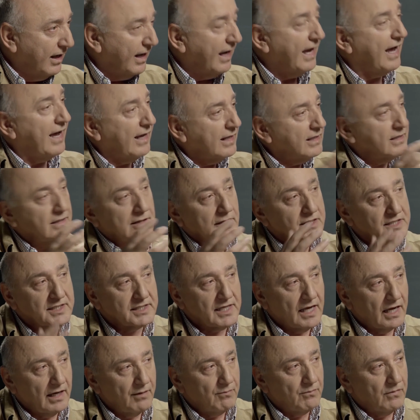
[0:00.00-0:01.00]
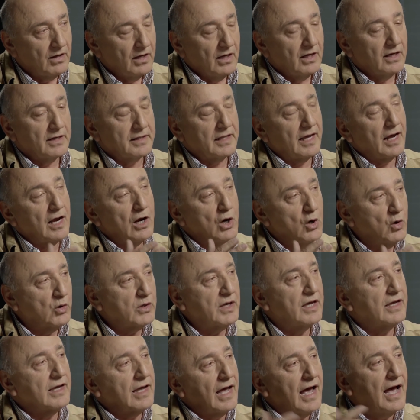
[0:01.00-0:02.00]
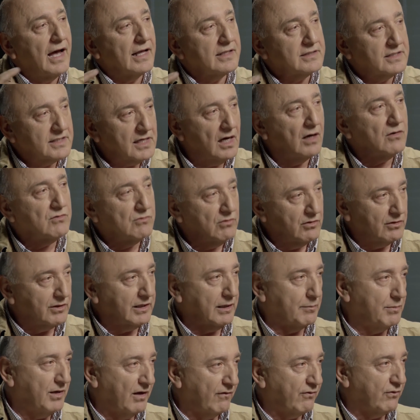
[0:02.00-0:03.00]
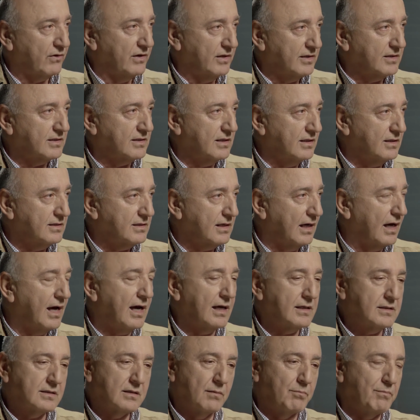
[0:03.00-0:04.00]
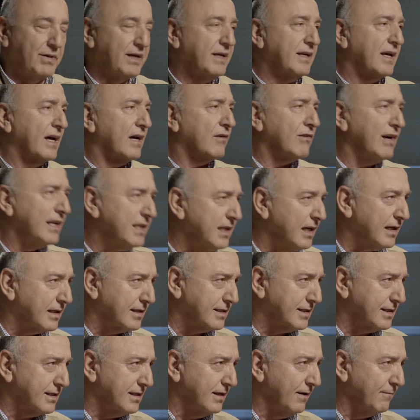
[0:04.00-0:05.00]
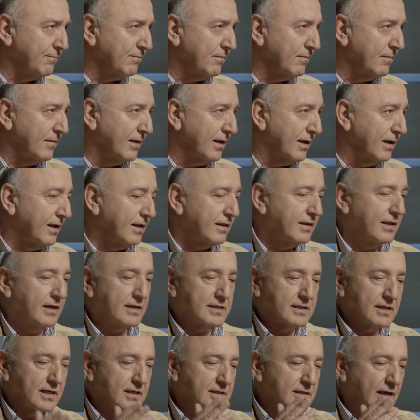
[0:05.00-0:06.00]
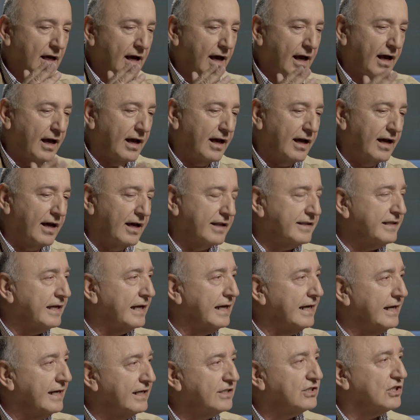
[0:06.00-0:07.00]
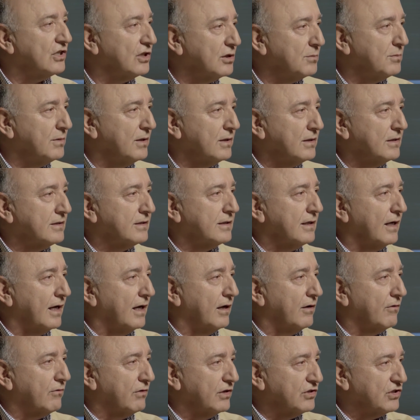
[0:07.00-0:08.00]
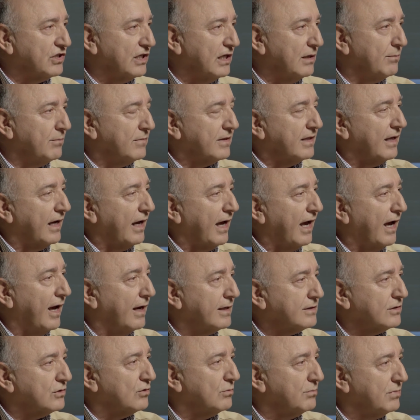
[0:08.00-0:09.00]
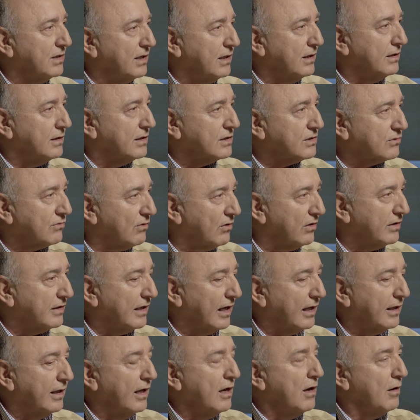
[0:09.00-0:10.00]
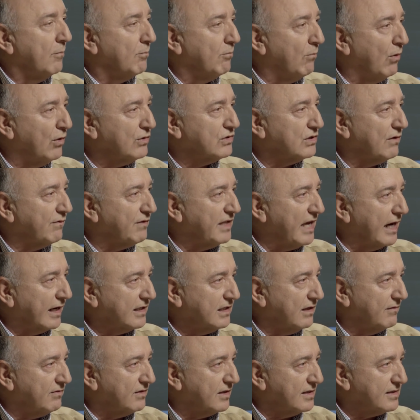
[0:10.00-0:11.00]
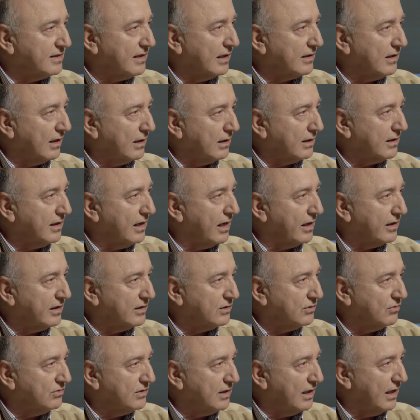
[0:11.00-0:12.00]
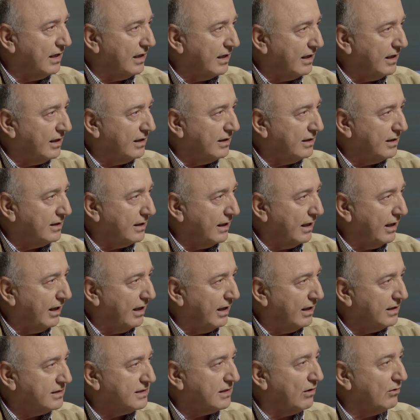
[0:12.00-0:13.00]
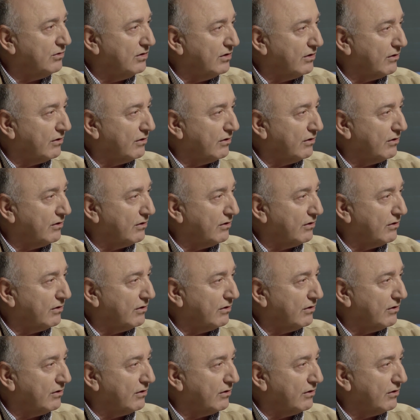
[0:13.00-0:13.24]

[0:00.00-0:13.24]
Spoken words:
And the same, they're looking at Saudi Arabia, for instance, as the big heretics. This is an illegitimate regime that has to be destroyed. And most of the activities that are carried today in Saudi